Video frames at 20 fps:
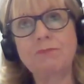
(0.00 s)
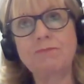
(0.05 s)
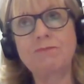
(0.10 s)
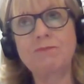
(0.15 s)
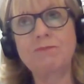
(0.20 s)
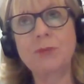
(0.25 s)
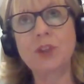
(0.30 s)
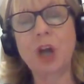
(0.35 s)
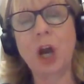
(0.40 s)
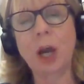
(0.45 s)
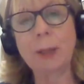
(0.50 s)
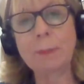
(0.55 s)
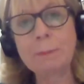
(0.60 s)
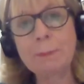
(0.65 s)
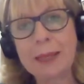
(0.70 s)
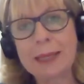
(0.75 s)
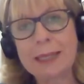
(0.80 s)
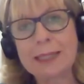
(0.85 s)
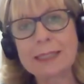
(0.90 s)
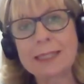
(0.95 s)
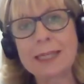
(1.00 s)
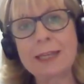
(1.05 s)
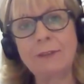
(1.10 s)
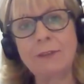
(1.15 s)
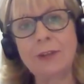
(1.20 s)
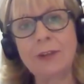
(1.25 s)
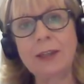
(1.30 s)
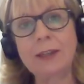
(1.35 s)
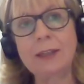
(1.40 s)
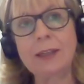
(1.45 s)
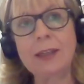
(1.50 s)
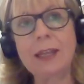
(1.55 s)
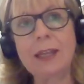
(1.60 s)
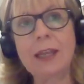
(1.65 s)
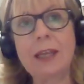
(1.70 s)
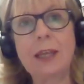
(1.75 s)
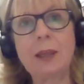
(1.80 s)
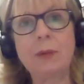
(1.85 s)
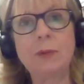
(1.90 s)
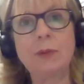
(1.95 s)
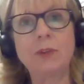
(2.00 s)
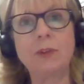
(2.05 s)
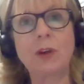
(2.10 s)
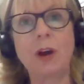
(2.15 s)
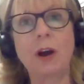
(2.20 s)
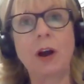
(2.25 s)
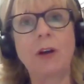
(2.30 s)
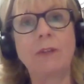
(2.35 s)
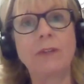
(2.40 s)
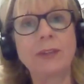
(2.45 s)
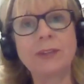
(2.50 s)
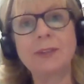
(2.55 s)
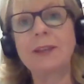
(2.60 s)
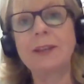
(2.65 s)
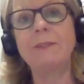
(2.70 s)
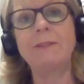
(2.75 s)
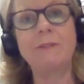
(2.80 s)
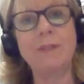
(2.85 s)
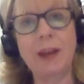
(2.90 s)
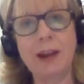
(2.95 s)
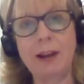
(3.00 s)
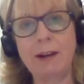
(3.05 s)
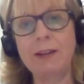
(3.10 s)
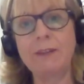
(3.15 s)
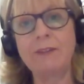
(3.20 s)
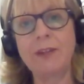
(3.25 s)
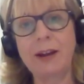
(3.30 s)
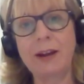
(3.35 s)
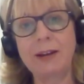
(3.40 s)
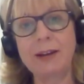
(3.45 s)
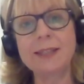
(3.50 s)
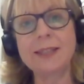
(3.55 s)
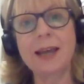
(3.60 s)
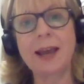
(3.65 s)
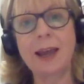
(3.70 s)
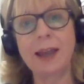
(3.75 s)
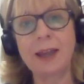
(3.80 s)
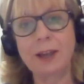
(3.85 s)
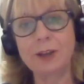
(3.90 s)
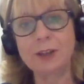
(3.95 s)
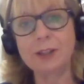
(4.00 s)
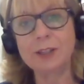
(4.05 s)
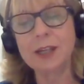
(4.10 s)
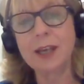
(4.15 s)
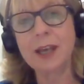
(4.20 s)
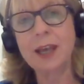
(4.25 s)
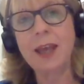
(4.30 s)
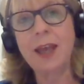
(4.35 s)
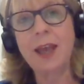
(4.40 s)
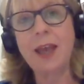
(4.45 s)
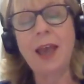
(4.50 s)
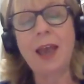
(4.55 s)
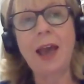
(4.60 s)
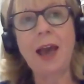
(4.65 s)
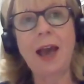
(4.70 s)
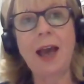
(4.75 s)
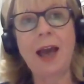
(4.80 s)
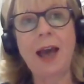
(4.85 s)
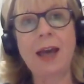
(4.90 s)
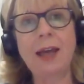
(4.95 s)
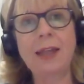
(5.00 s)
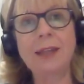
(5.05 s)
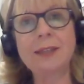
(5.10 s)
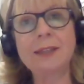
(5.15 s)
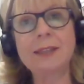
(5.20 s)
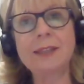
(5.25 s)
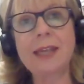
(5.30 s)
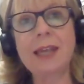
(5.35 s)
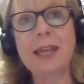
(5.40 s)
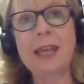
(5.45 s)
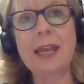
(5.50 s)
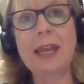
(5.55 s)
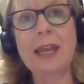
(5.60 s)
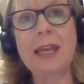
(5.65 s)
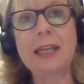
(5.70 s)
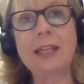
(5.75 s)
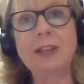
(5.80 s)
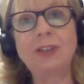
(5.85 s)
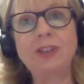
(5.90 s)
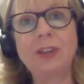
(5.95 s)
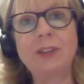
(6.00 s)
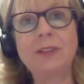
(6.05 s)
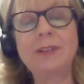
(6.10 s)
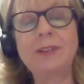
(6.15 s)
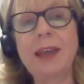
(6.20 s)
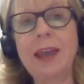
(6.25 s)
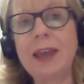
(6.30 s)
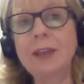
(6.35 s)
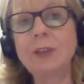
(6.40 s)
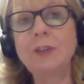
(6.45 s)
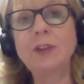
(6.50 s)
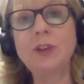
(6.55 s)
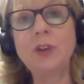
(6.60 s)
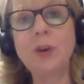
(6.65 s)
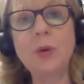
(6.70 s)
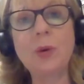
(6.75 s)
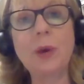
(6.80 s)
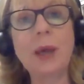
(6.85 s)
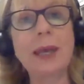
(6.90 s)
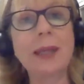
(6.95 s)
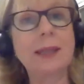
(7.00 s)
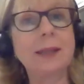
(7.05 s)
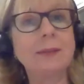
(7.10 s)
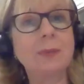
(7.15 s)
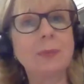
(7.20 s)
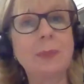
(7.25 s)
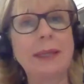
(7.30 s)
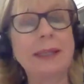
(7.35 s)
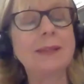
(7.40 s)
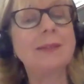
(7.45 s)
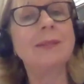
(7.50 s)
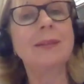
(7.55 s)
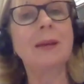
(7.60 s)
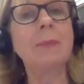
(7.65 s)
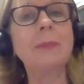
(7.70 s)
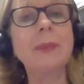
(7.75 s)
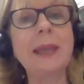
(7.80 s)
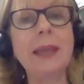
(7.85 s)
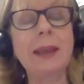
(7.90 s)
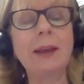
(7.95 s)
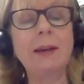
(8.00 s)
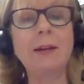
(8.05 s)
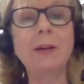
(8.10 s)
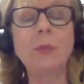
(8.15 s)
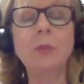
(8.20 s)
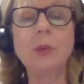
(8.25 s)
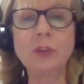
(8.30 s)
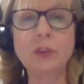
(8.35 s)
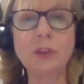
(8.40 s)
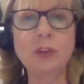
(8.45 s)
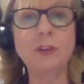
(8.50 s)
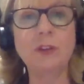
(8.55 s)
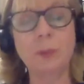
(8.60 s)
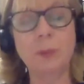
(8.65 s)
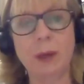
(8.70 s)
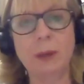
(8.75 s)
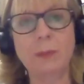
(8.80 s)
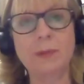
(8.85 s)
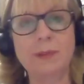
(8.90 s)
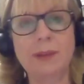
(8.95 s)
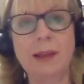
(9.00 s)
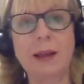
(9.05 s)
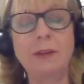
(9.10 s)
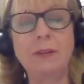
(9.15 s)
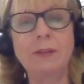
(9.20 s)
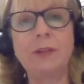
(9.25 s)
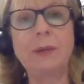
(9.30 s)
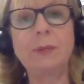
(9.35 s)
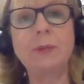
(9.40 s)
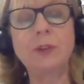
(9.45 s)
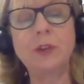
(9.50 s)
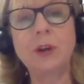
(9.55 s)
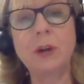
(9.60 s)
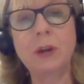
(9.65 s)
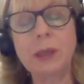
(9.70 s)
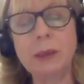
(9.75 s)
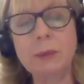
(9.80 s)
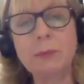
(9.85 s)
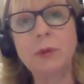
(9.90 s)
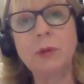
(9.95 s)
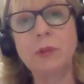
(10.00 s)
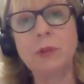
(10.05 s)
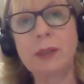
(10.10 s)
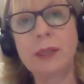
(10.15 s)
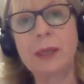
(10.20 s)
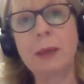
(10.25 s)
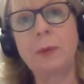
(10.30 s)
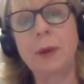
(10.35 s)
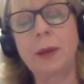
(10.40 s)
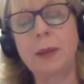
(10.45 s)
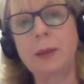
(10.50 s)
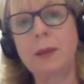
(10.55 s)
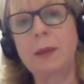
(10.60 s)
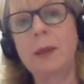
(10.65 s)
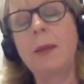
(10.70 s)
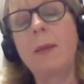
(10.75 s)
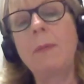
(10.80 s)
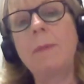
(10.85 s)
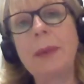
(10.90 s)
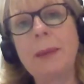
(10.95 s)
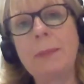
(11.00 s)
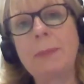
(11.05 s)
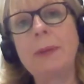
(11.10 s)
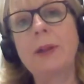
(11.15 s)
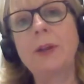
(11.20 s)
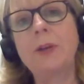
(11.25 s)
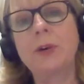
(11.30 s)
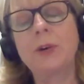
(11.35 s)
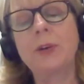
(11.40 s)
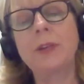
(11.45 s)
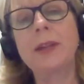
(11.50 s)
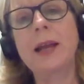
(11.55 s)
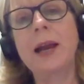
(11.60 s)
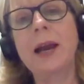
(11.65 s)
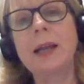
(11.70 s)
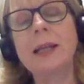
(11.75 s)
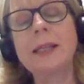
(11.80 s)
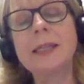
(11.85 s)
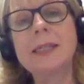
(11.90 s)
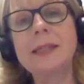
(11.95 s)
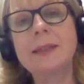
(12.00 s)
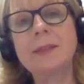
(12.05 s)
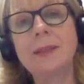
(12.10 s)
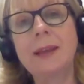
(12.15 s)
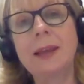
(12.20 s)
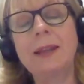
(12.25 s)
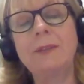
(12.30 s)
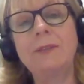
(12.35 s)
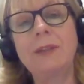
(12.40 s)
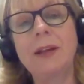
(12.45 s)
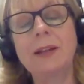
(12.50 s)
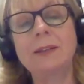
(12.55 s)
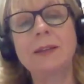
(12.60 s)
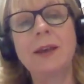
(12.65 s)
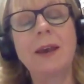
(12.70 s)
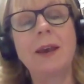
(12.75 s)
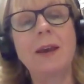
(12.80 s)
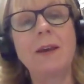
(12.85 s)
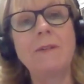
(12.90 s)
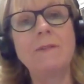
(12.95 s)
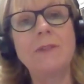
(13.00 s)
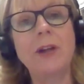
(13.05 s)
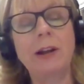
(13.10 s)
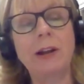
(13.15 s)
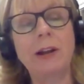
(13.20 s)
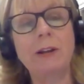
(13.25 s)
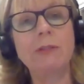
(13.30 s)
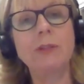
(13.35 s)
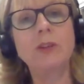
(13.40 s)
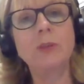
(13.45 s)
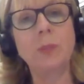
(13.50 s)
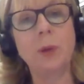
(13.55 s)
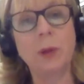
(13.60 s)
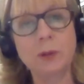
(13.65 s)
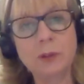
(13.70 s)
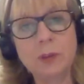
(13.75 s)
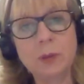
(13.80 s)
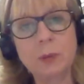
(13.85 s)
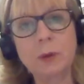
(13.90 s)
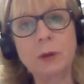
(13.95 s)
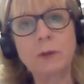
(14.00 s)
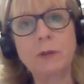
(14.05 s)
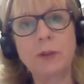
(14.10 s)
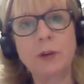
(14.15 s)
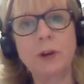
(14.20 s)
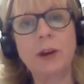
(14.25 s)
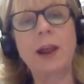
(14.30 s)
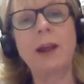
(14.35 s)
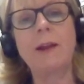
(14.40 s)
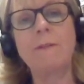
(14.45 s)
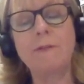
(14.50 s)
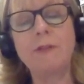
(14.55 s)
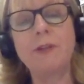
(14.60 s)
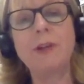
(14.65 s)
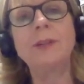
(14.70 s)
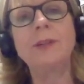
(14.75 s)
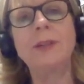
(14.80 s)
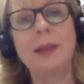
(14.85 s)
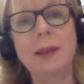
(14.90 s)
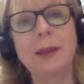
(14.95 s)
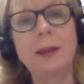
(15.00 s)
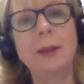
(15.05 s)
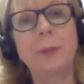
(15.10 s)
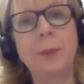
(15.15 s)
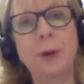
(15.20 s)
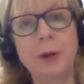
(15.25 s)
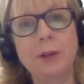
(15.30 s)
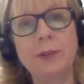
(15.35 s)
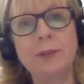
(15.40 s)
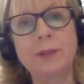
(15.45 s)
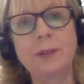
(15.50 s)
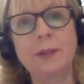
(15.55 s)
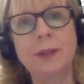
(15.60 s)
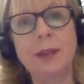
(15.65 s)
downbeat even. He was obviously very, very tired. And he just said, it has been some year, and it wasn't just about himself. He was talking mostly about people in Northern Ireland. He said he felt very responsible for every single person